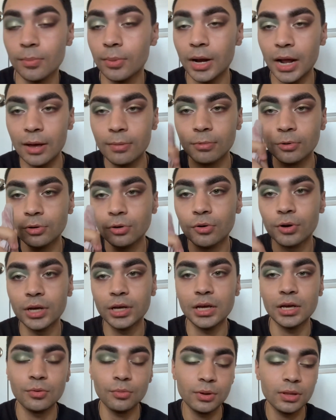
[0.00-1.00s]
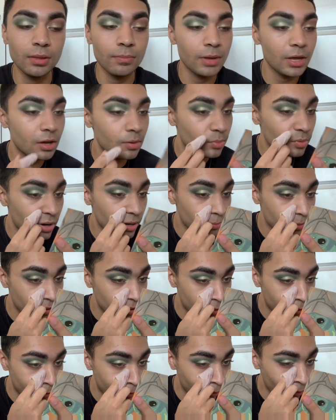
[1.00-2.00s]
but I'm going in with a makeup wipe
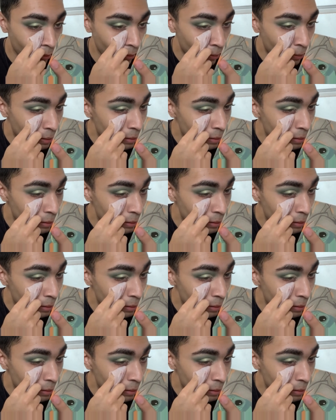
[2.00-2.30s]
again.